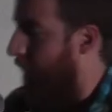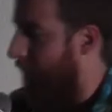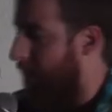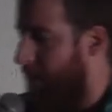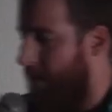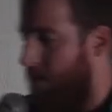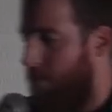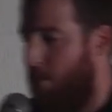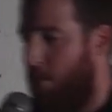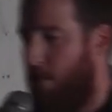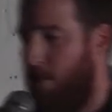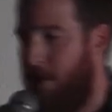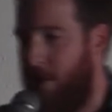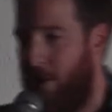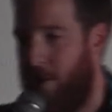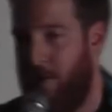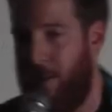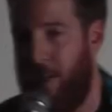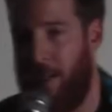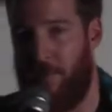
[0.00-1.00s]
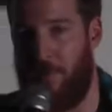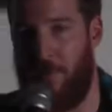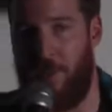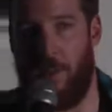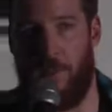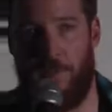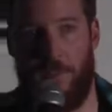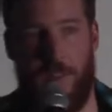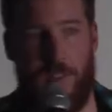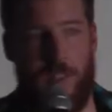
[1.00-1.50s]
And it's important to get
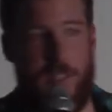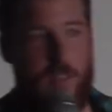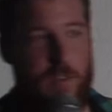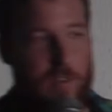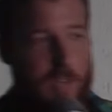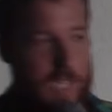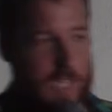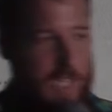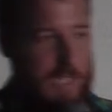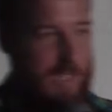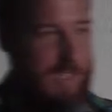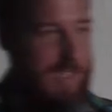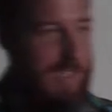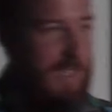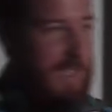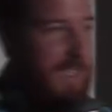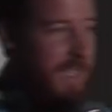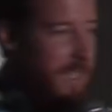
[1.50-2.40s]
rid of this situation.